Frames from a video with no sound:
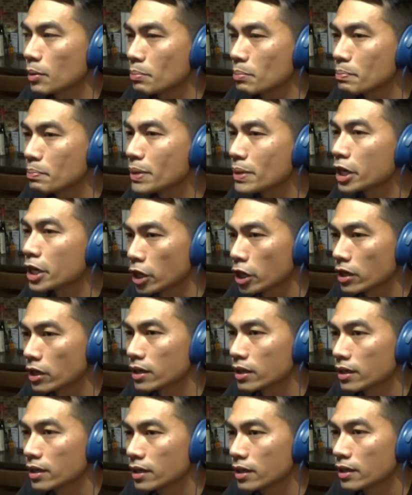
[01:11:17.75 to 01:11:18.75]
a
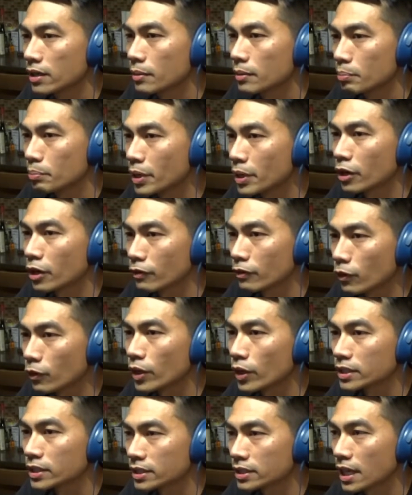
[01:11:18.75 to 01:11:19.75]
bigger
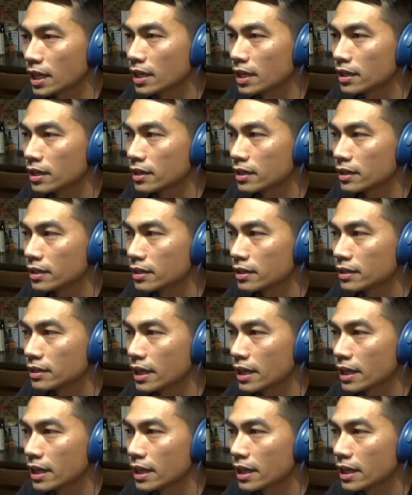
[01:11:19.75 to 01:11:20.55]
voice than